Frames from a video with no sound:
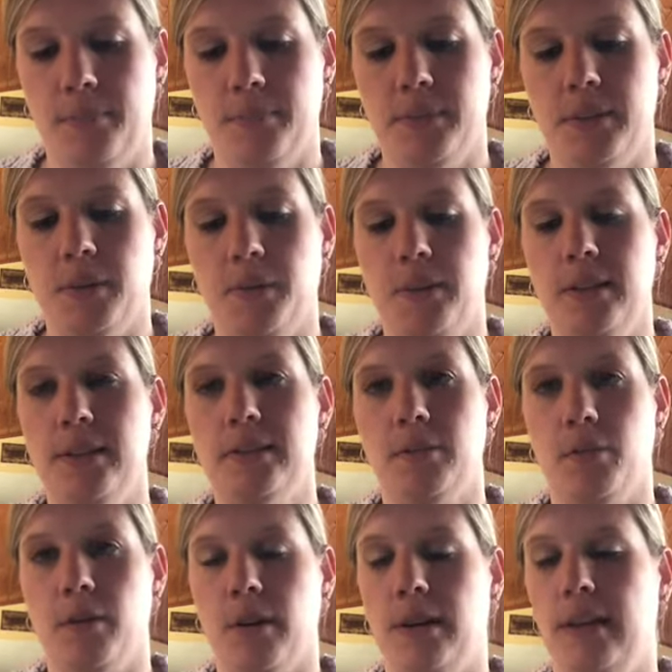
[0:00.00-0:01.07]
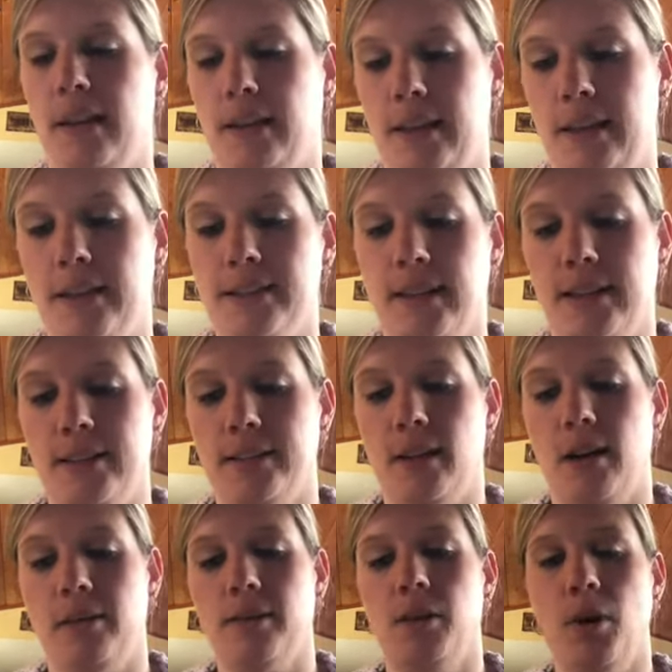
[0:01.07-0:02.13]
So this story, like I said, is
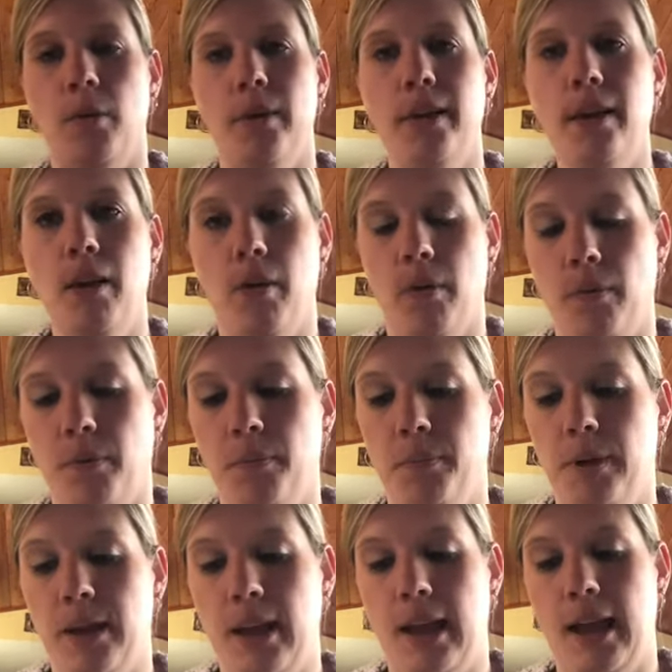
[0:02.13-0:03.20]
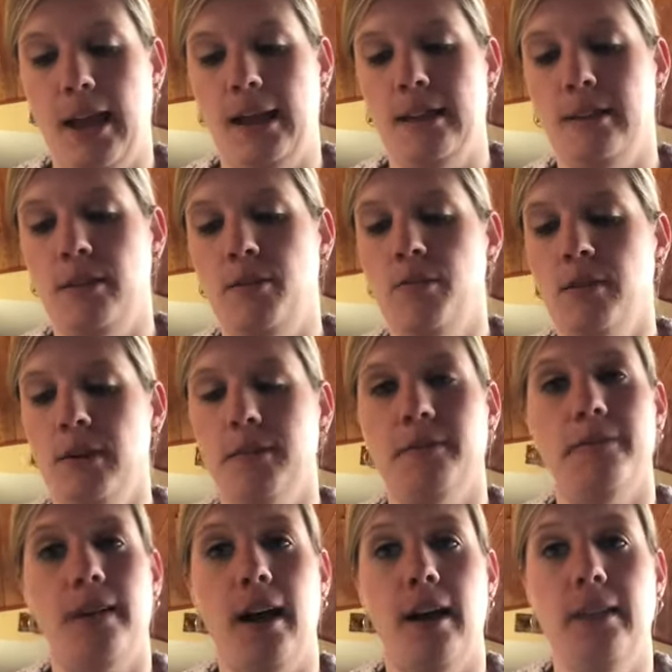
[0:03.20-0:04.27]
called Going Home, and you can
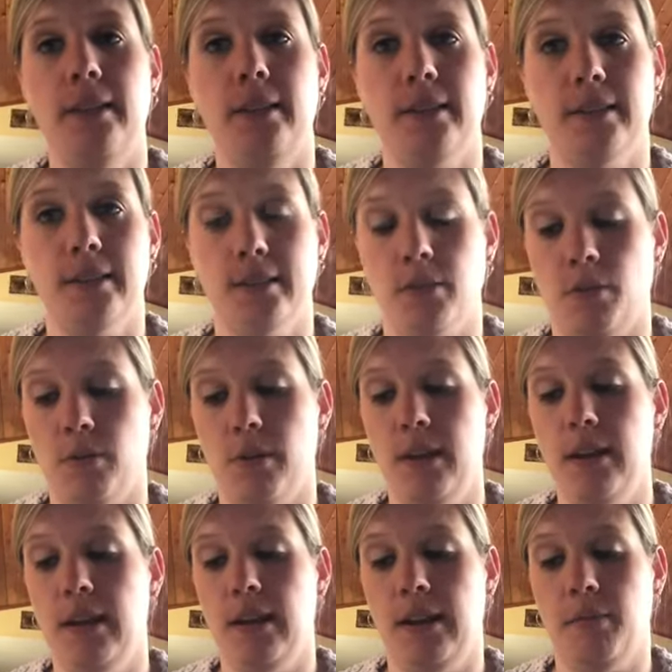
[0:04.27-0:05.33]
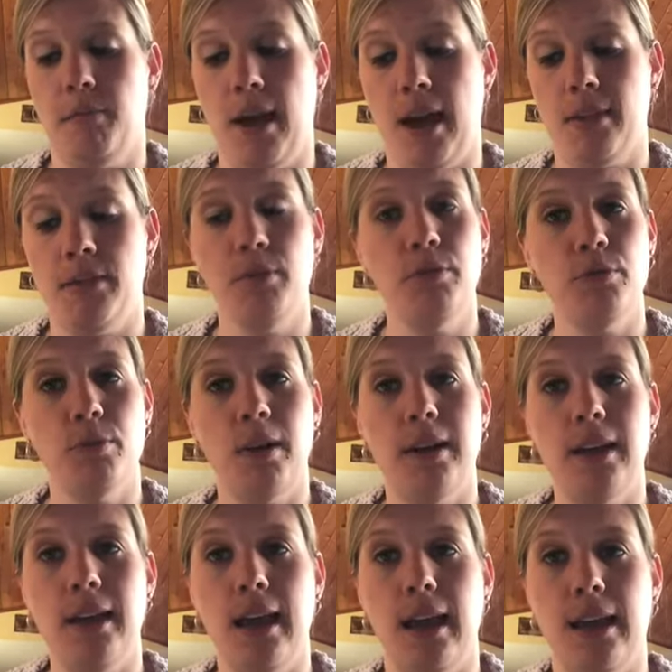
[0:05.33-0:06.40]
find this story in Matthew
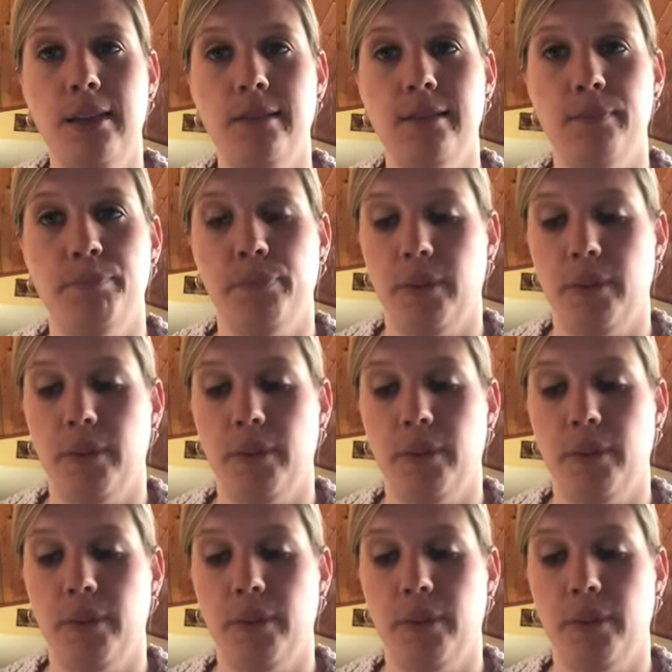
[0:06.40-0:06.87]
28,